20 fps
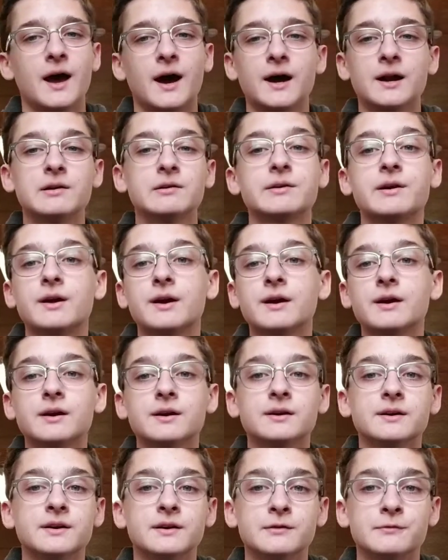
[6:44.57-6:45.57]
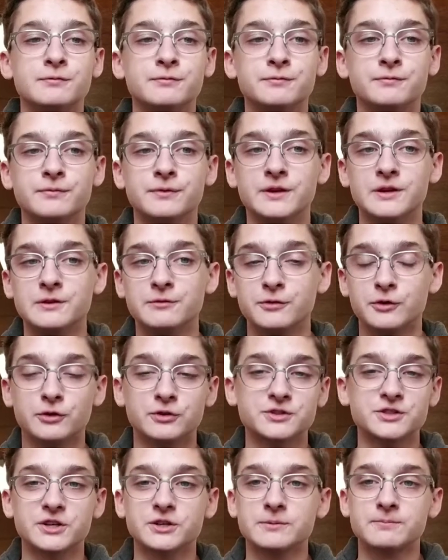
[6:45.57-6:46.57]
I don't care if the
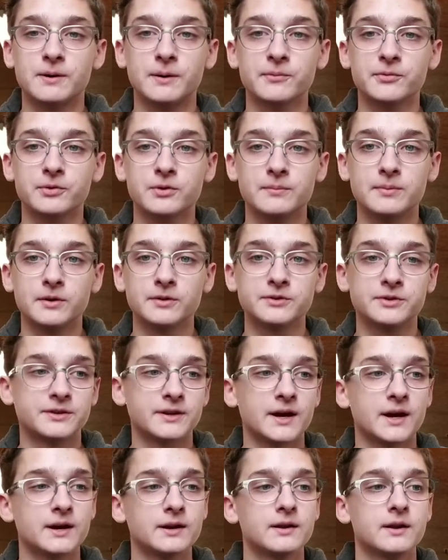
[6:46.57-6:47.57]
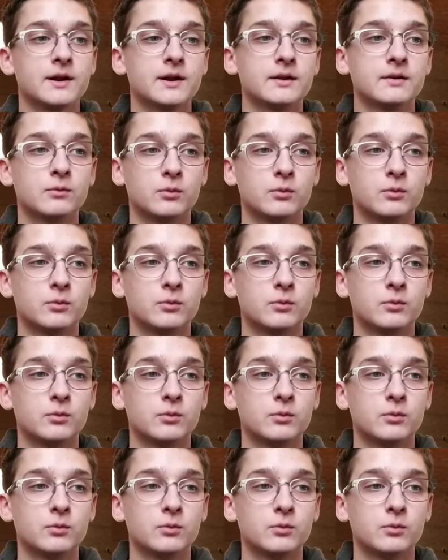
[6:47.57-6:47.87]
fuel injector pump's rebuilt or not.